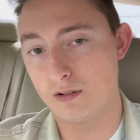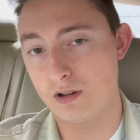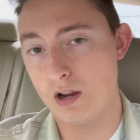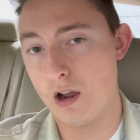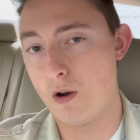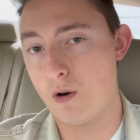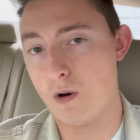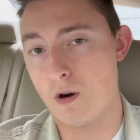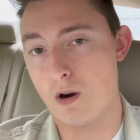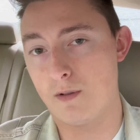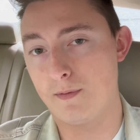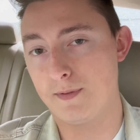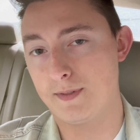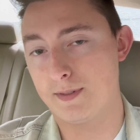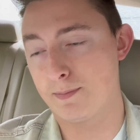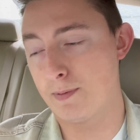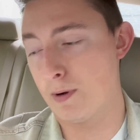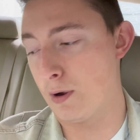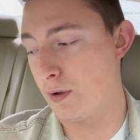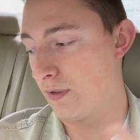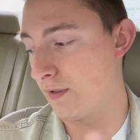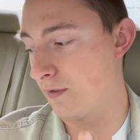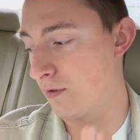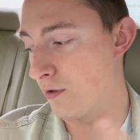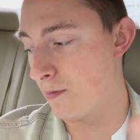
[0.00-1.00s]
toe arms.
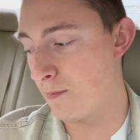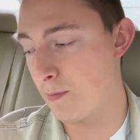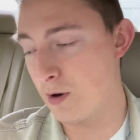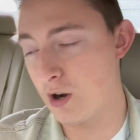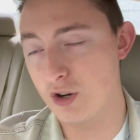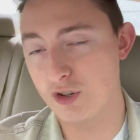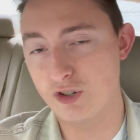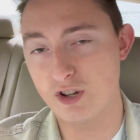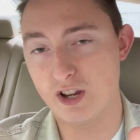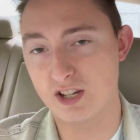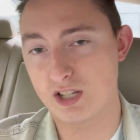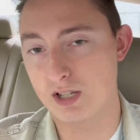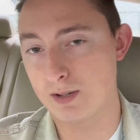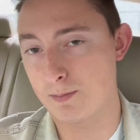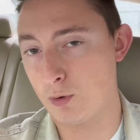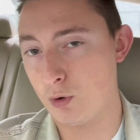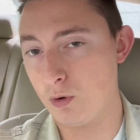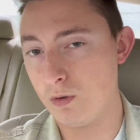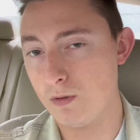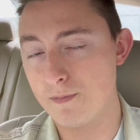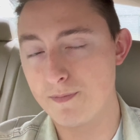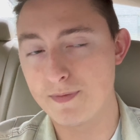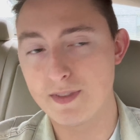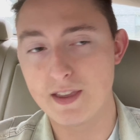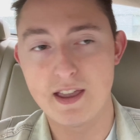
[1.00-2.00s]
Both of them are adjustable.